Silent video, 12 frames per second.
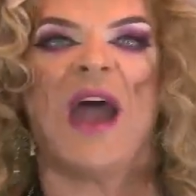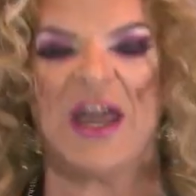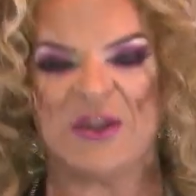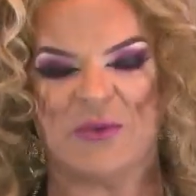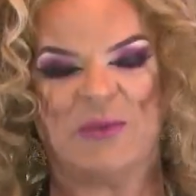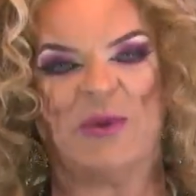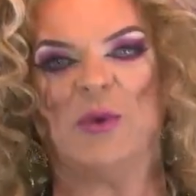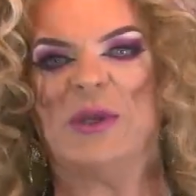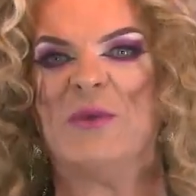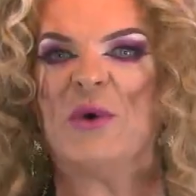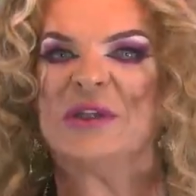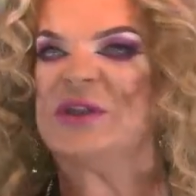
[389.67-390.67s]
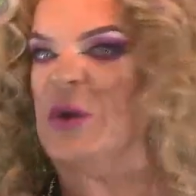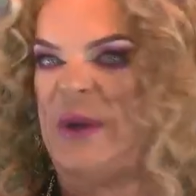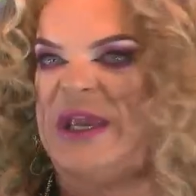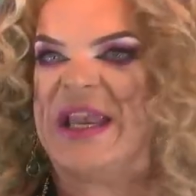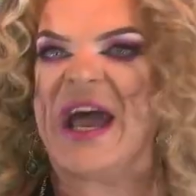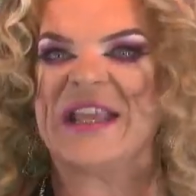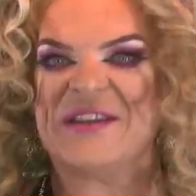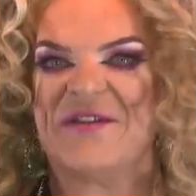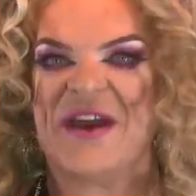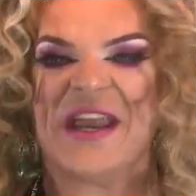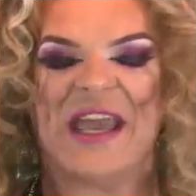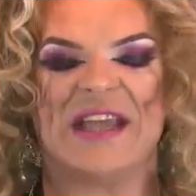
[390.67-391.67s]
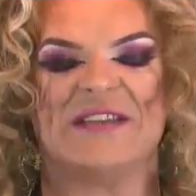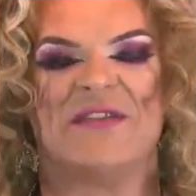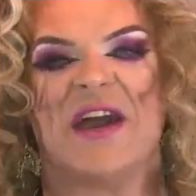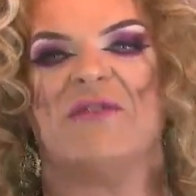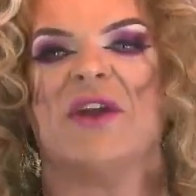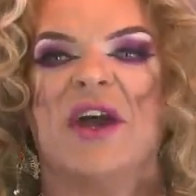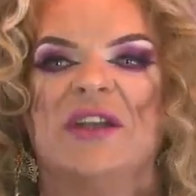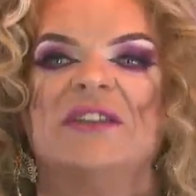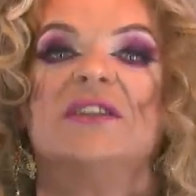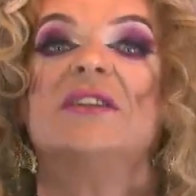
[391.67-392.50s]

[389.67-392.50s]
And there will be only one queen at the very end of that round.